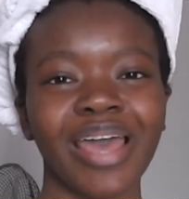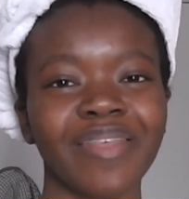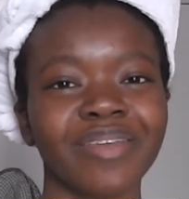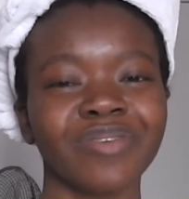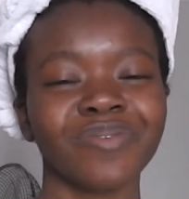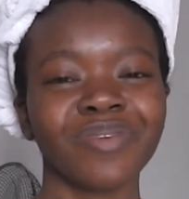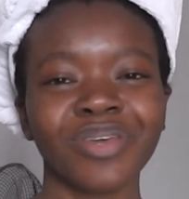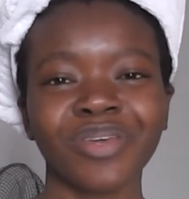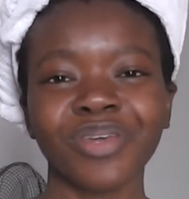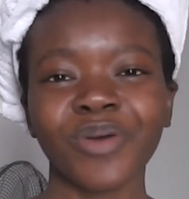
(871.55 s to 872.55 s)
and then you
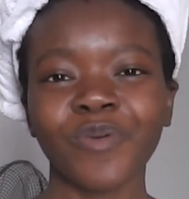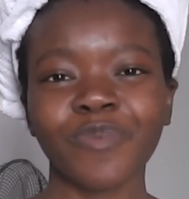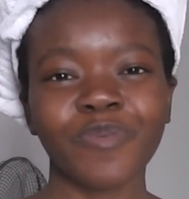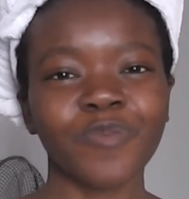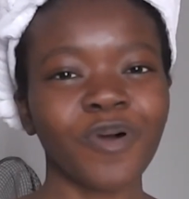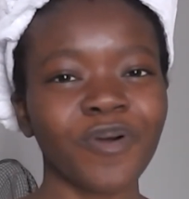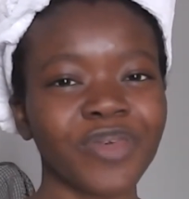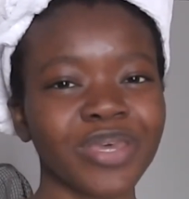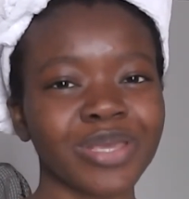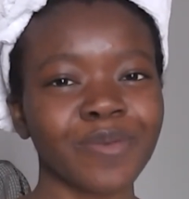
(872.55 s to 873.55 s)
you know when people bottle
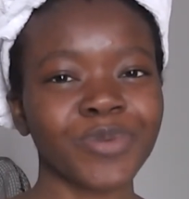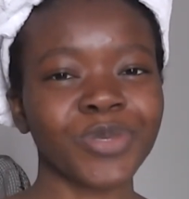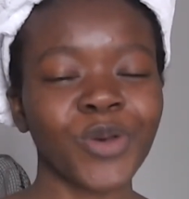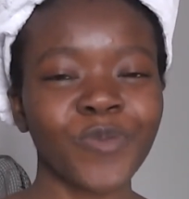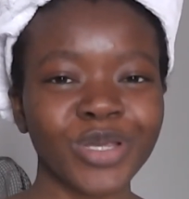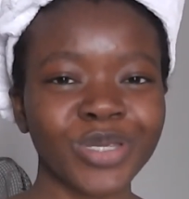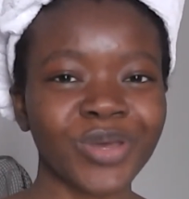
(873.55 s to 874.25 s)
things up so much